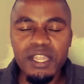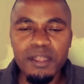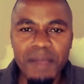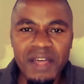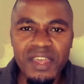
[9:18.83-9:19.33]

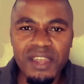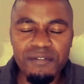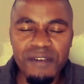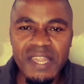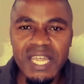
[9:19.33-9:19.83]
The mother and
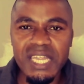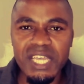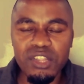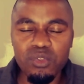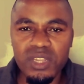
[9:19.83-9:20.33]
the father,
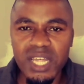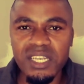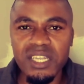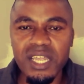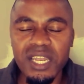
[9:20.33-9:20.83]
they thought
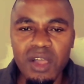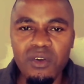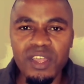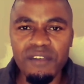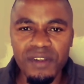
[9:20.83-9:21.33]
that they
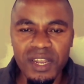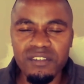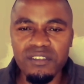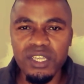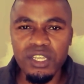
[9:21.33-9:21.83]
now have
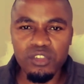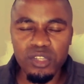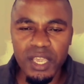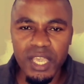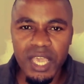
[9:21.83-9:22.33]
raised
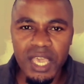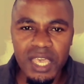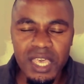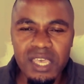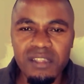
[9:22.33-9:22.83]

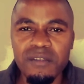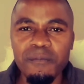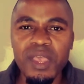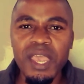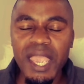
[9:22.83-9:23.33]
kids,
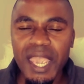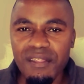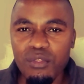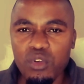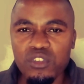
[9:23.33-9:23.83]

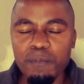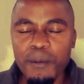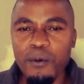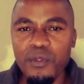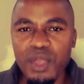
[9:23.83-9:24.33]
and those
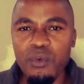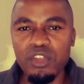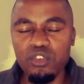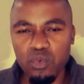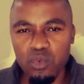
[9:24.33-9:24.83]
people, they
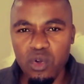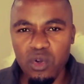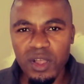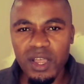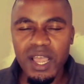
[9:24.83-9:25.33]
went to war.